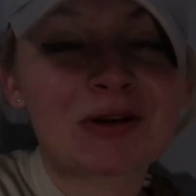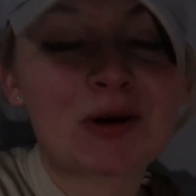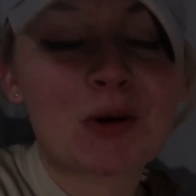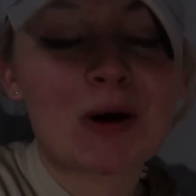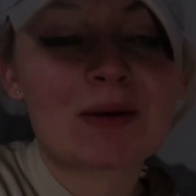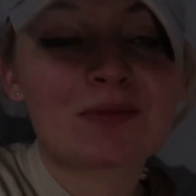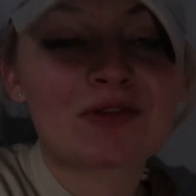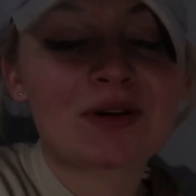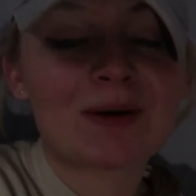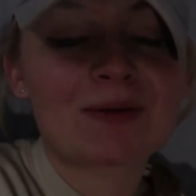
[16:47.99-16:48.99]
Not quite,
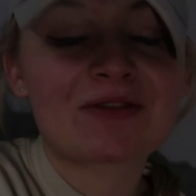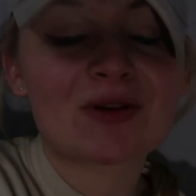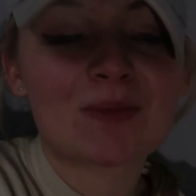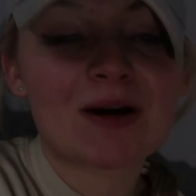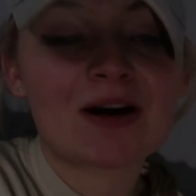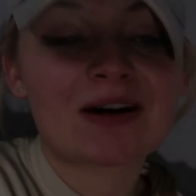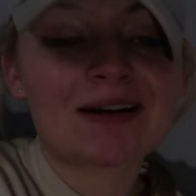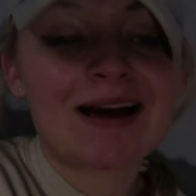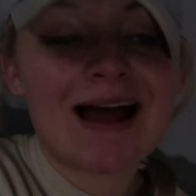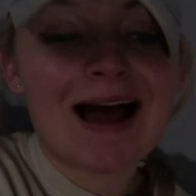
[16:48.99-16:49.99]
but they'll make me feel better.
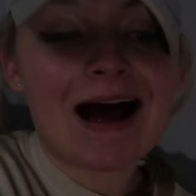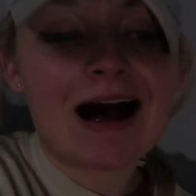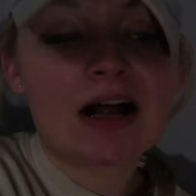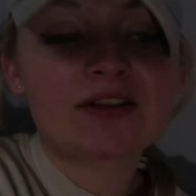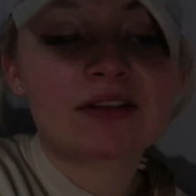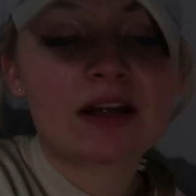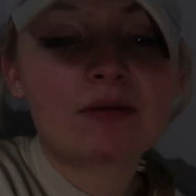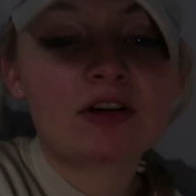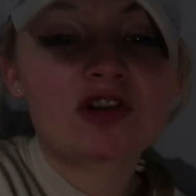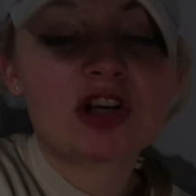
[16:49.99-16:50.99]
And then
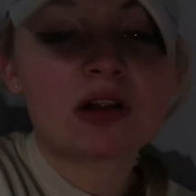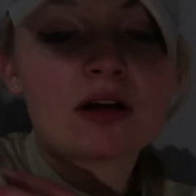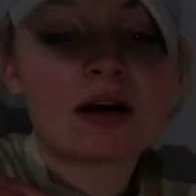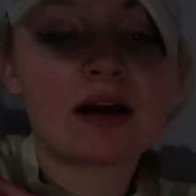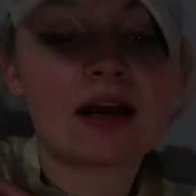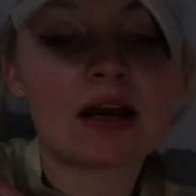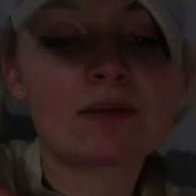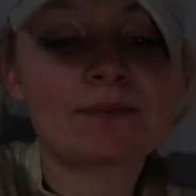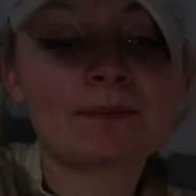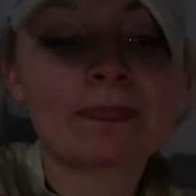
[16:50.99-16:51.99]
I'm going to chill.
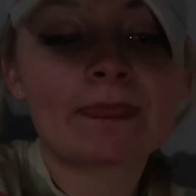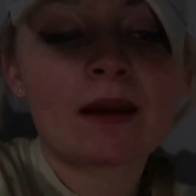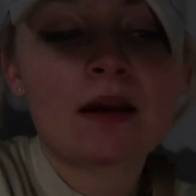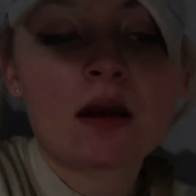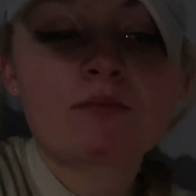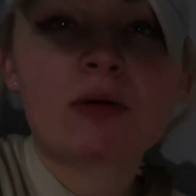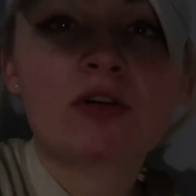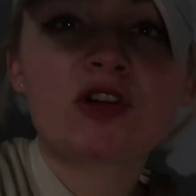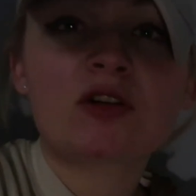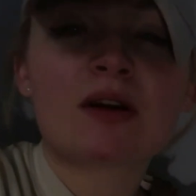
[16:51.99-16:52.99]

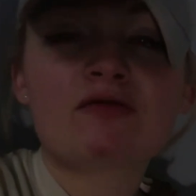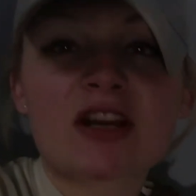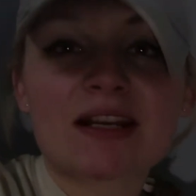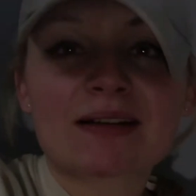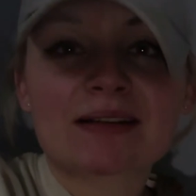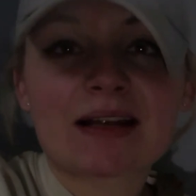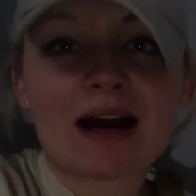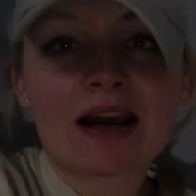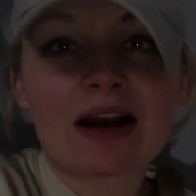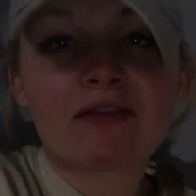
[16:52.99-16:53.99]
Probably going to do a bit of reading tonight.